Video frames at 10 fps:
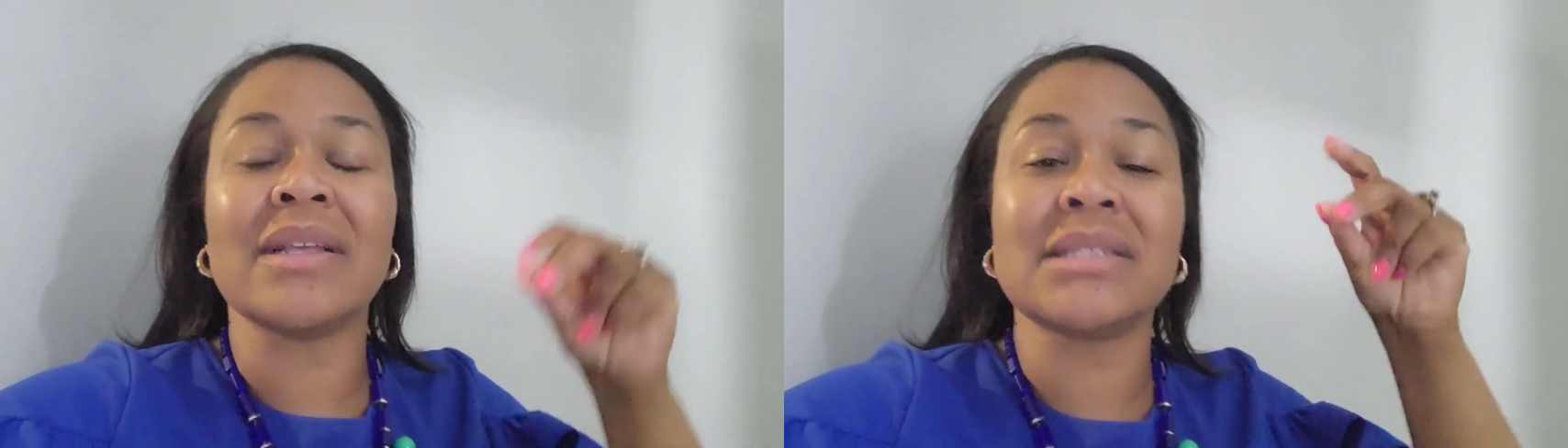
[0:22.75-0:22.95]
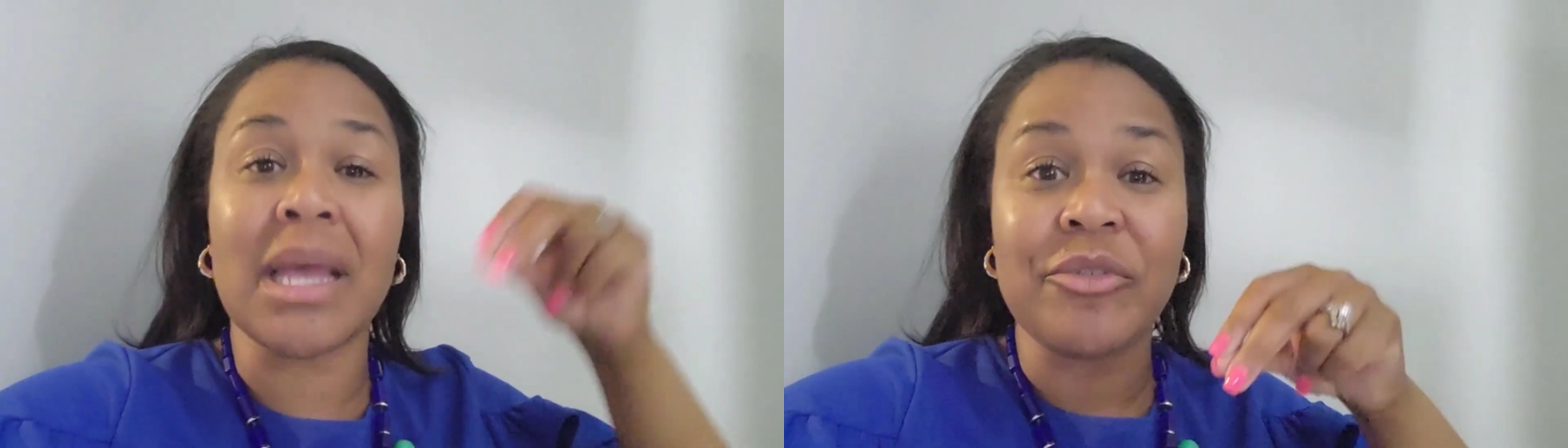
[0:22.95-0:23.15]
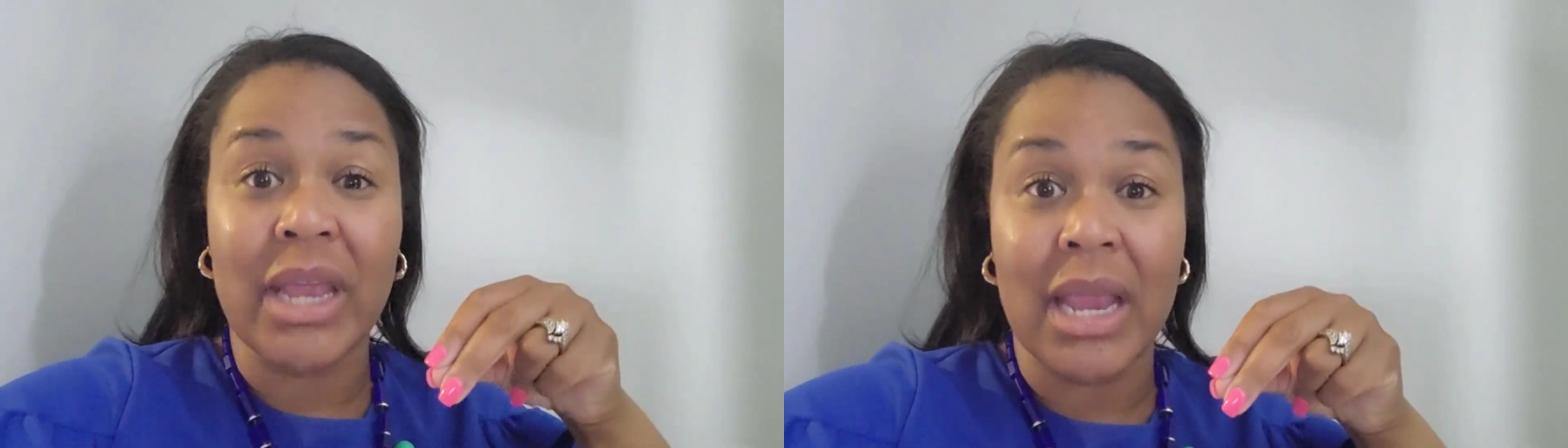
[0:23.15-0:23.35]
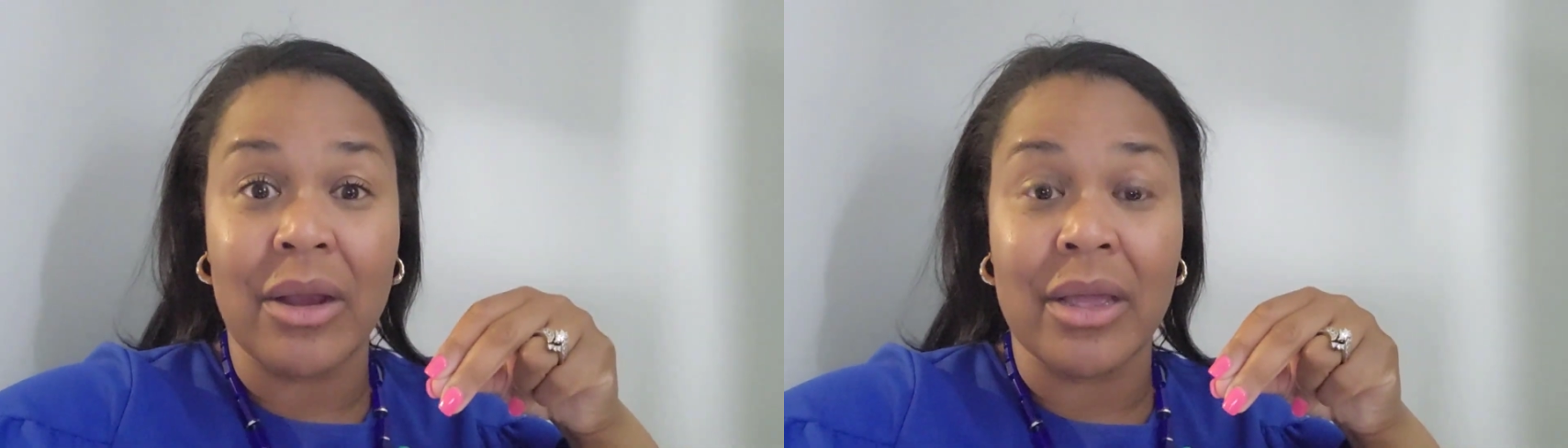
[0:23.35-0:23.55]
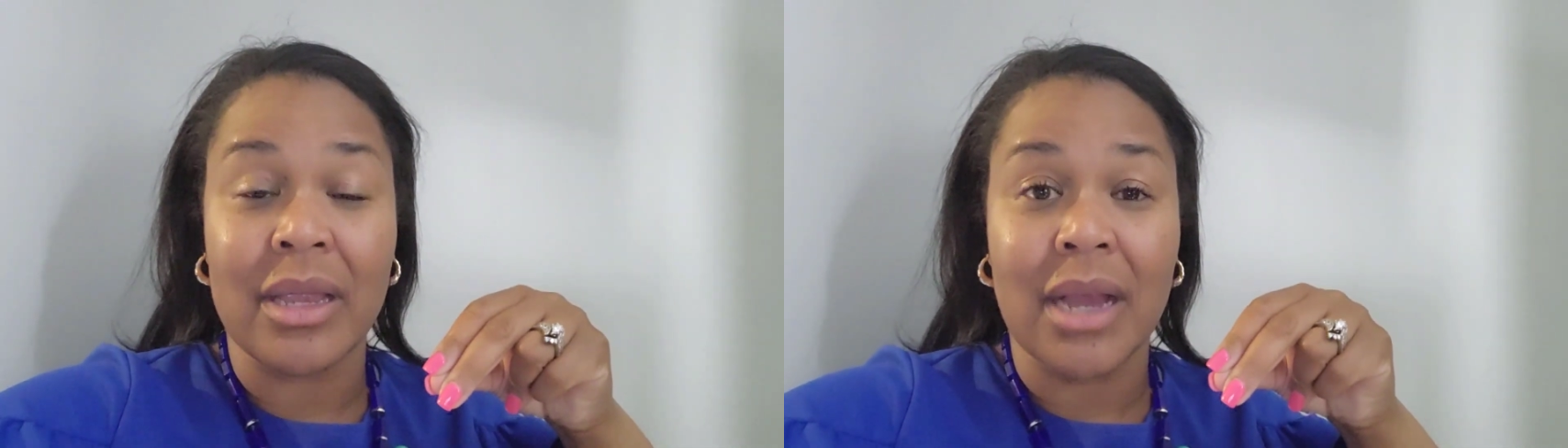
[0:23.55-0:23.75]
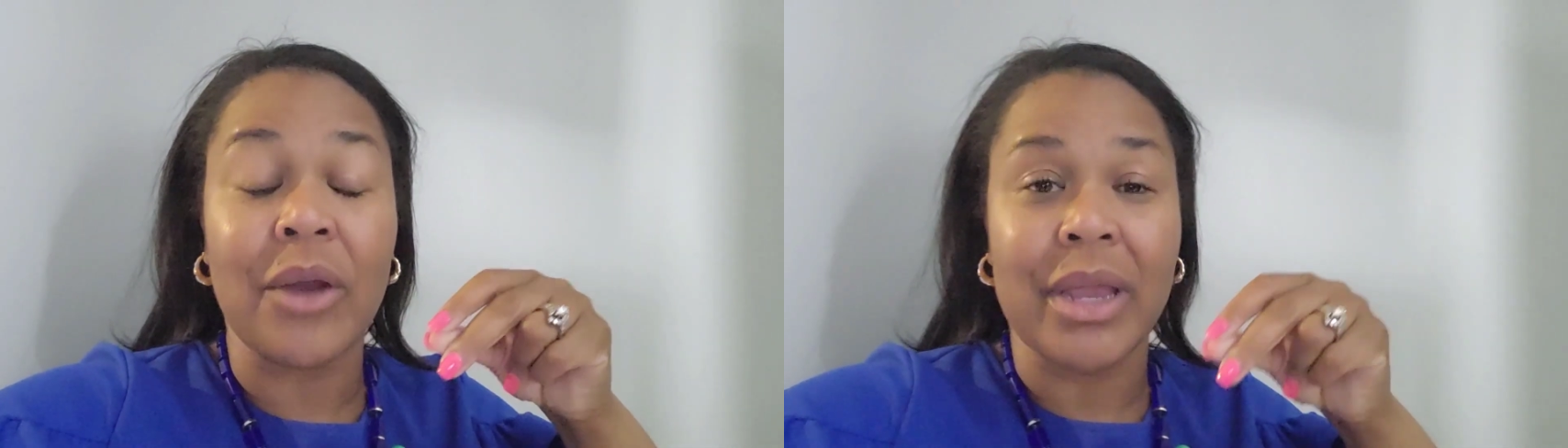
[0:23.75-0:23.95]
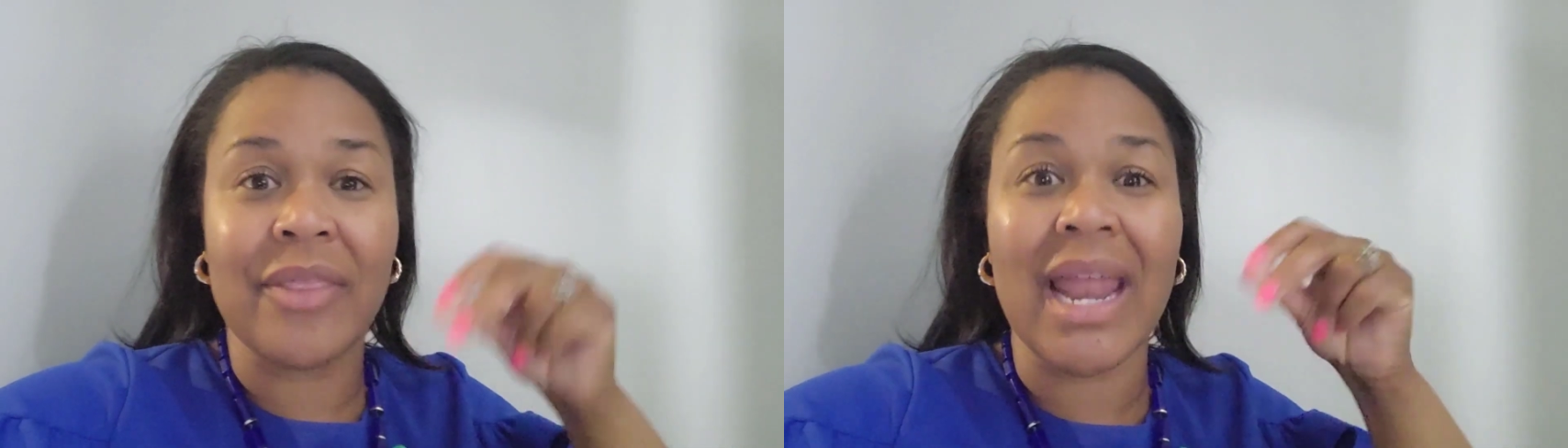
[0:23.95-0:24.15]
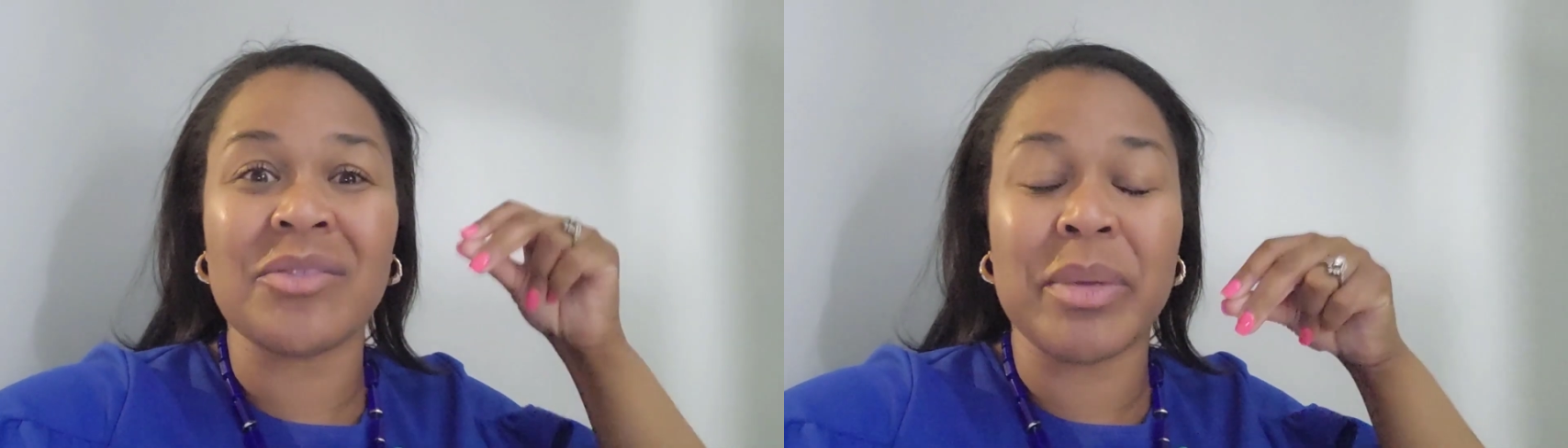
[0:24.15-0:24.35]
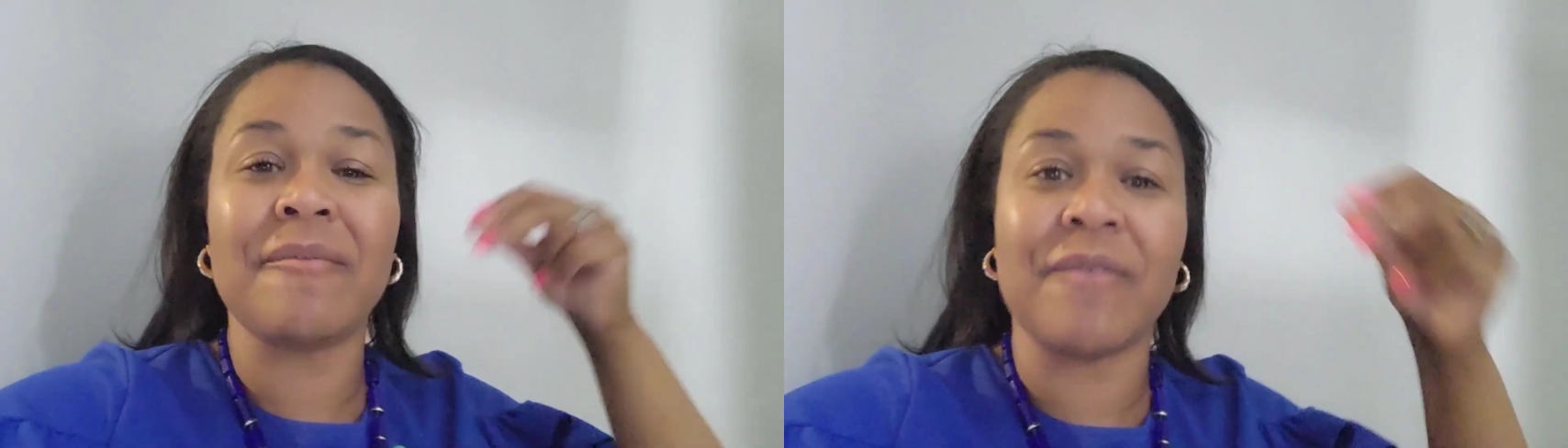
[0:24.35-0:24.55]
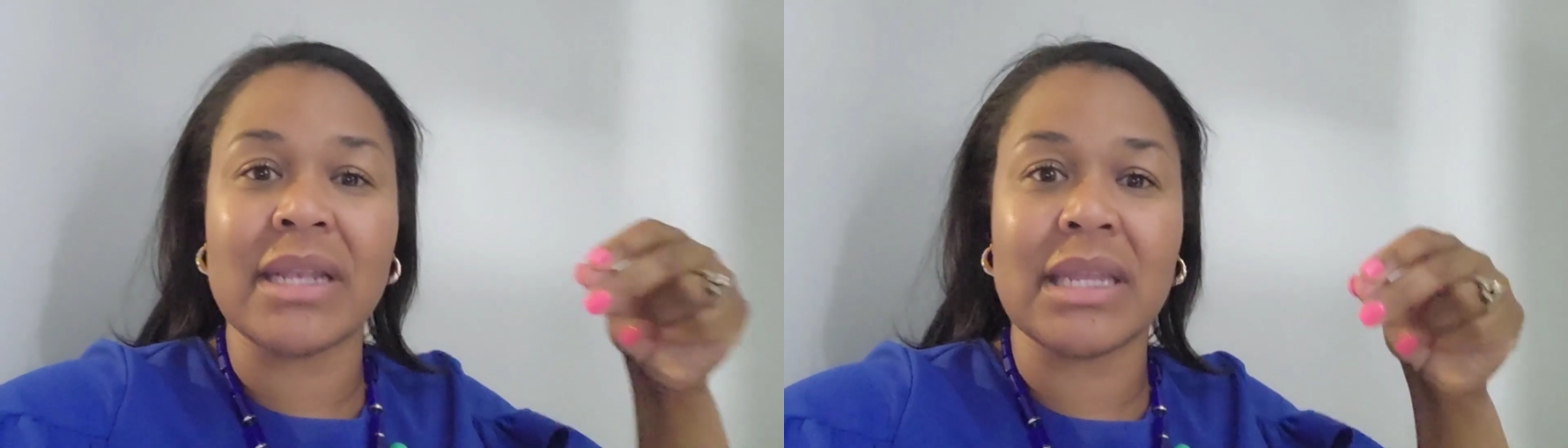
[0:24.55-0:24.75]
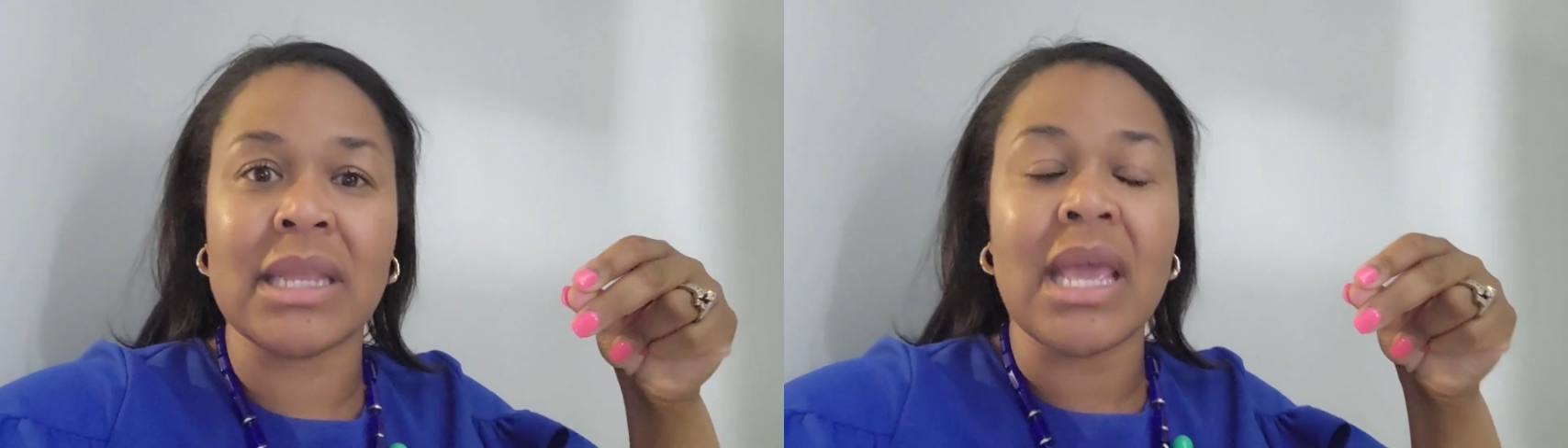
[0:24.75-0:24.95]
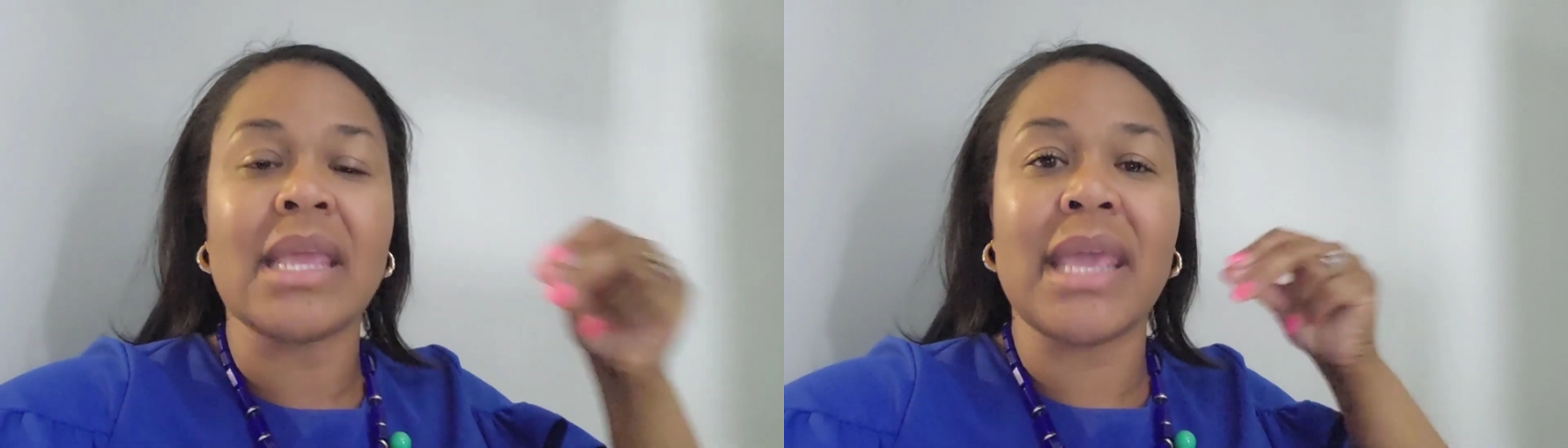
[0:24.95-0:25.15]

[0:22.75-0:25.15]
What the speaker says: the subject area that has been funded